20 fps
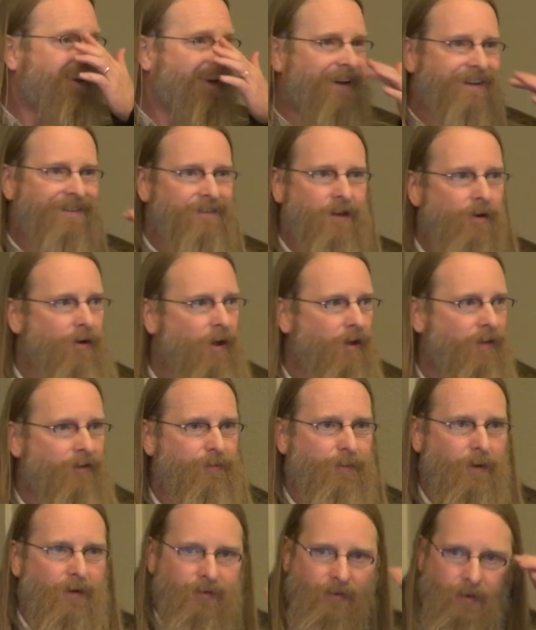Like, don't know this
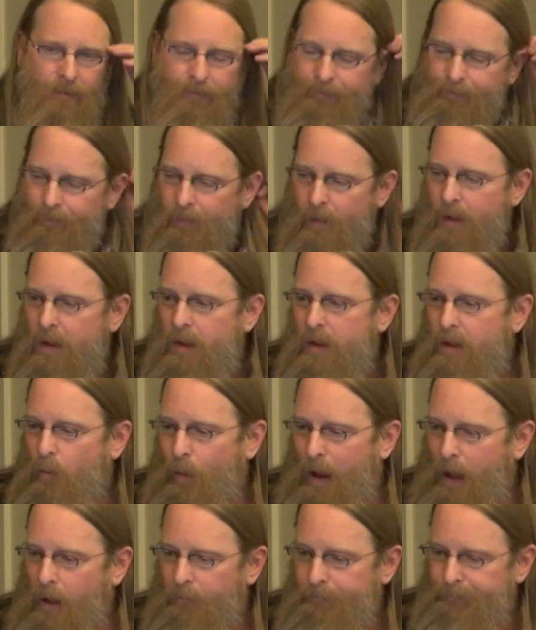person.
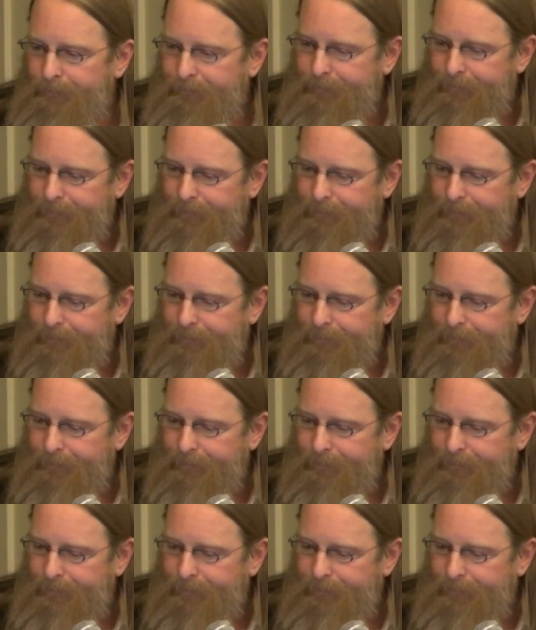Well,